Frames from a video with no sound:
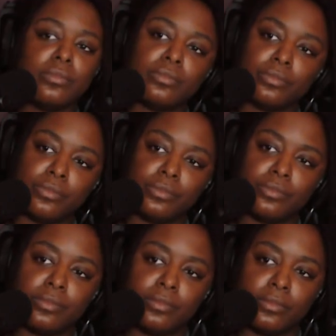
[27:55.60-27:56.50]

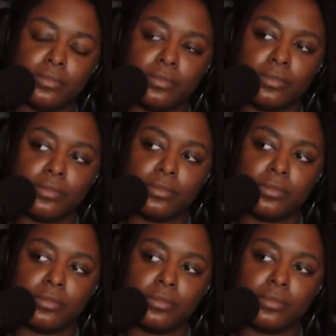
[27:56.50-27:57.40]

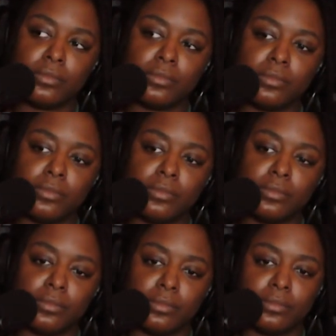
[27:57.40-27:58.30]

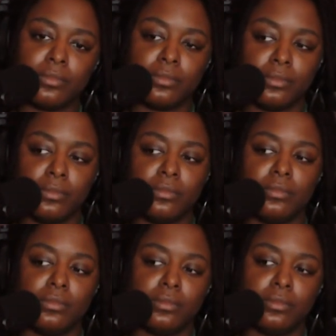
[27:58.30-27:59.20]

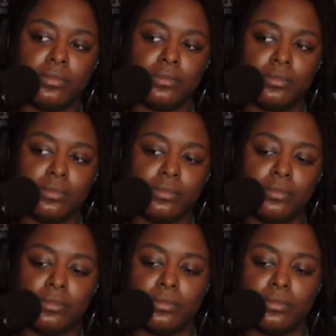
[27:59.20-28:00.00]
[no speech]